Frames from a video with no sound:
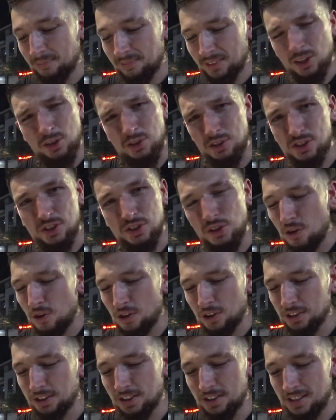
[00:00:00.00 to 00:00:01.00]
Looks so
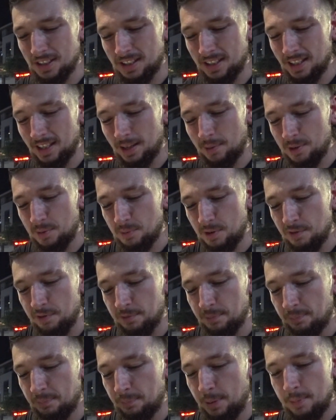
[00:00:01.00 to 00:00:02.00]
good, doesn't it? I mean, we've
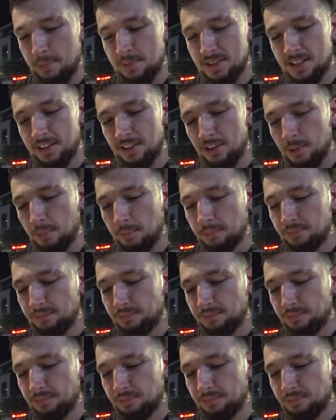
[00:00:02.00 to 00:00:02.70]
pimped it up.